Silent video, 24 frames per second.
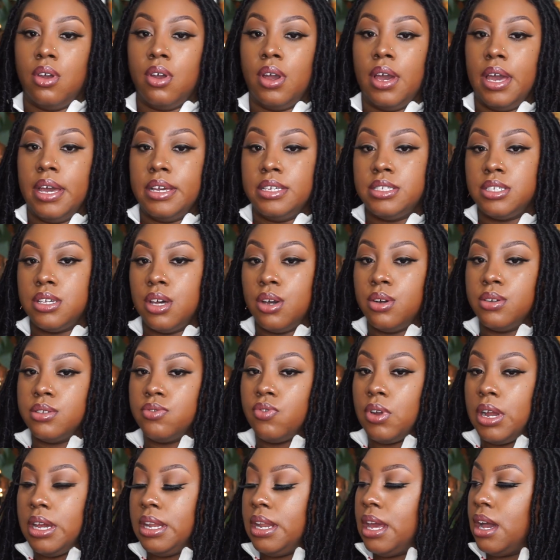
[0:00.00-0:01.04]
Okay, so
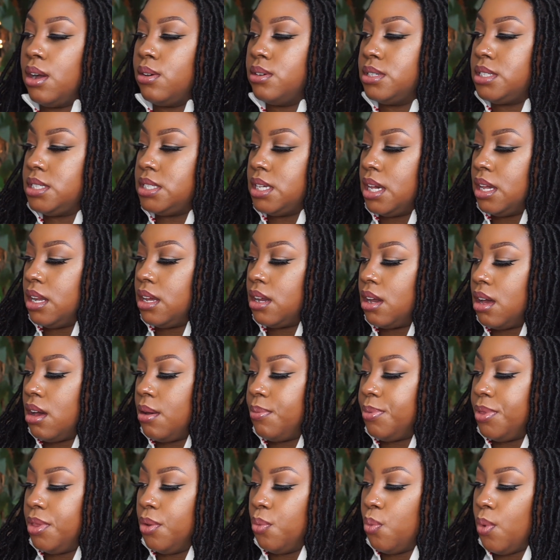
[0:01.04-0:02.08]
right now it's setting
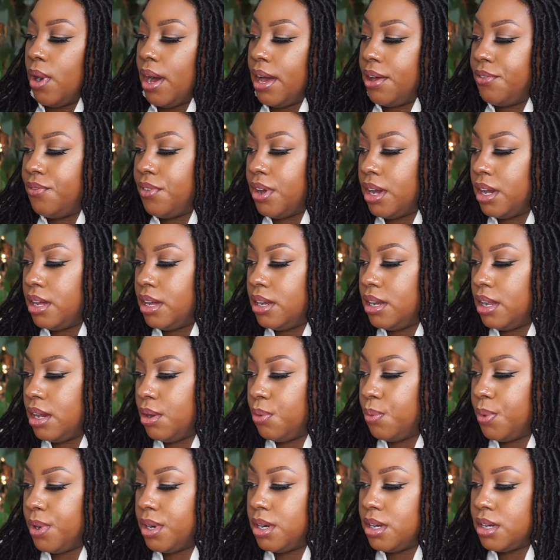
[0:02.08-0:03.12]
up the Wi-Fi
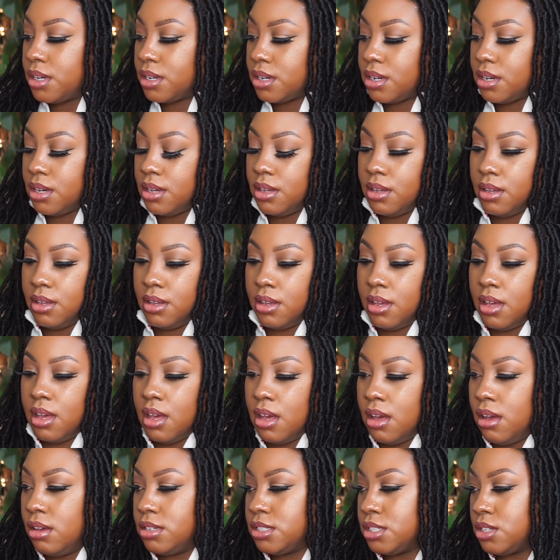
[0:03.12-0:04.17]
network.
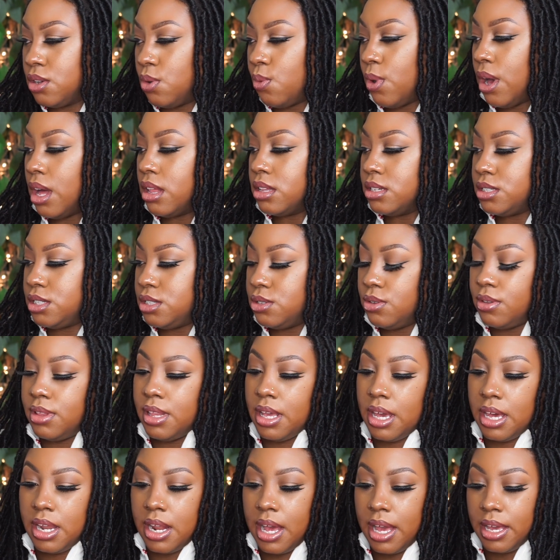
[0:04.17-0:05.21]
So while it's doing
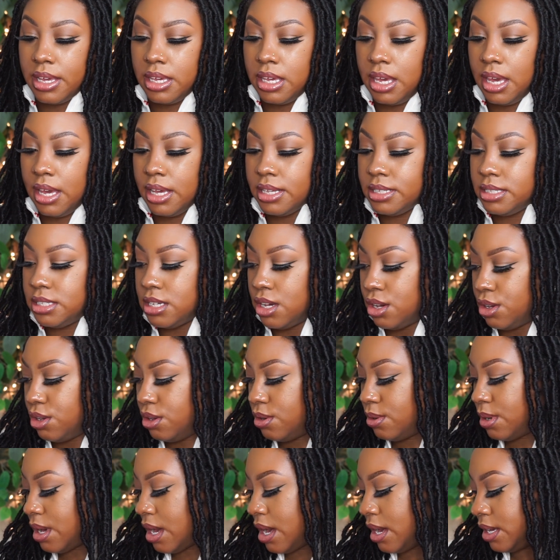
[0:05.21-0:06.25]
that, I can tell you
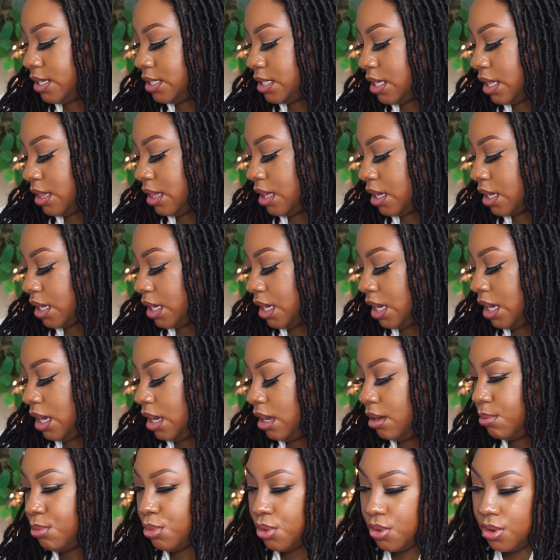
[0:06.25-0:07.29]
guys that the
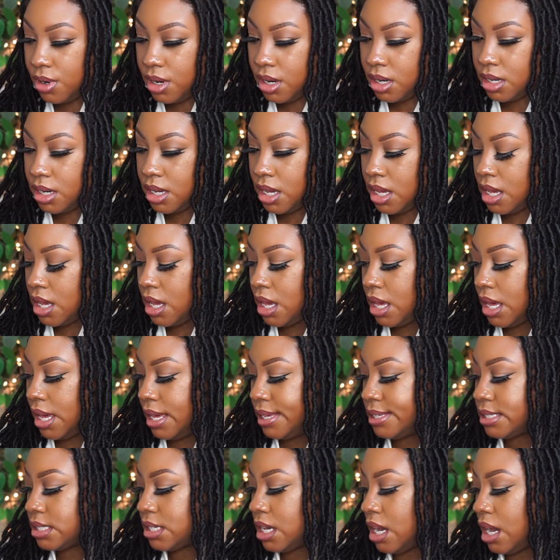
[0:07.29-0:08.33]
keyboard
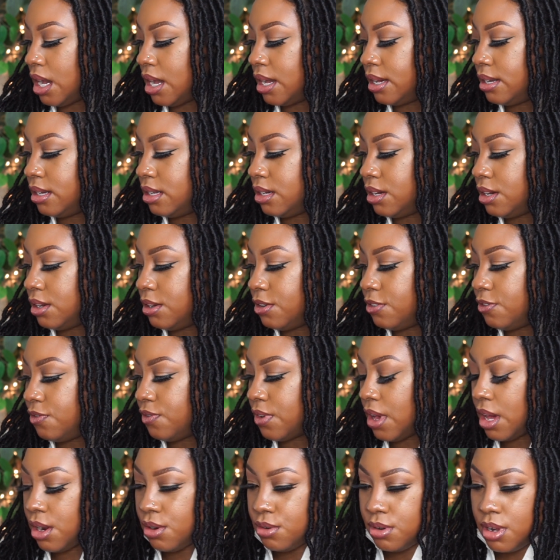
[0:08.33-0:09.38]
is kind of,
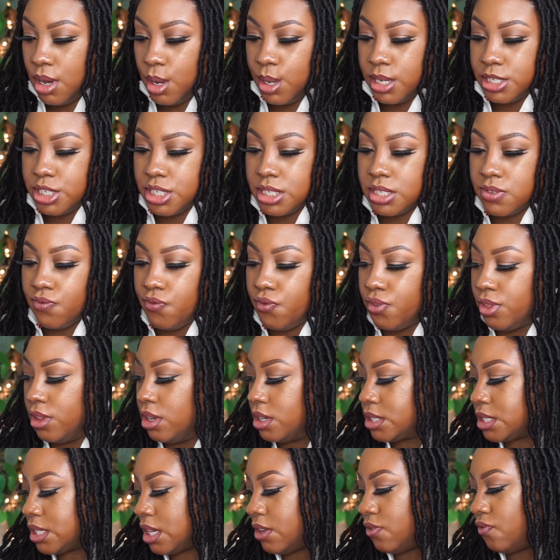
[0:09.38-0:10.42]
I don't know, it just
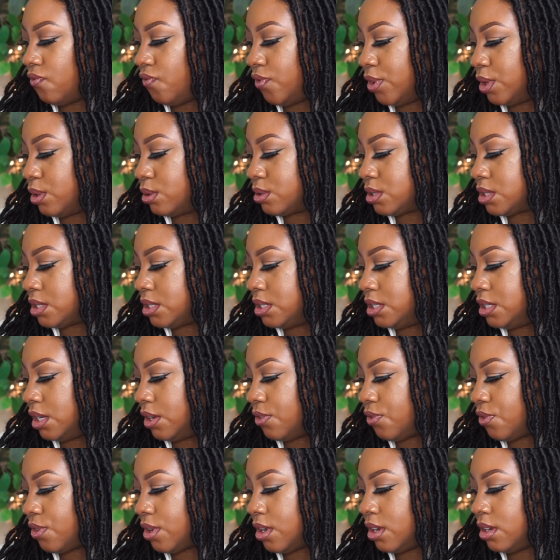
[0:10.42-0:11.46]
looks and feels
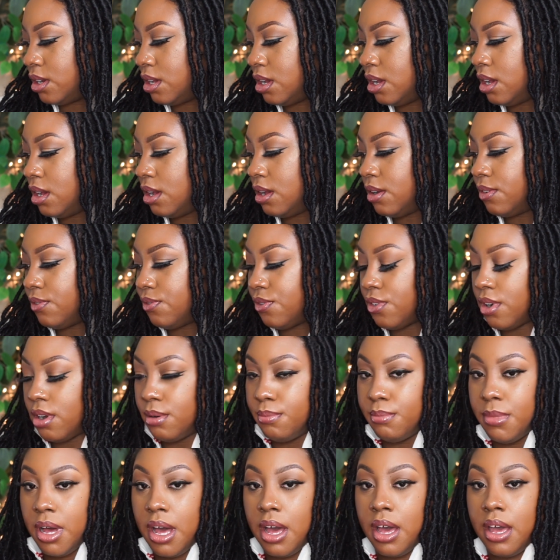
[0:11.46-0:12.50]
different
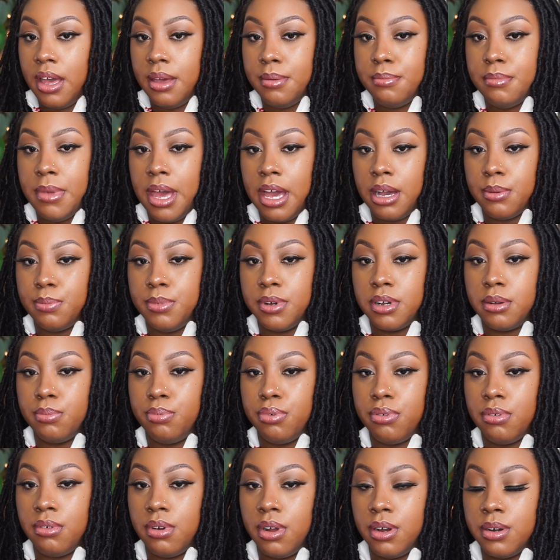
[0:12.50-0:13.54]
from my MacBook
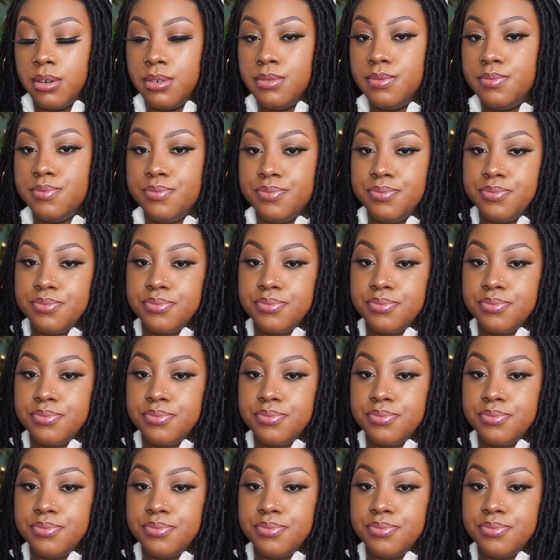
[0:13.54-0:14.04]
Pro.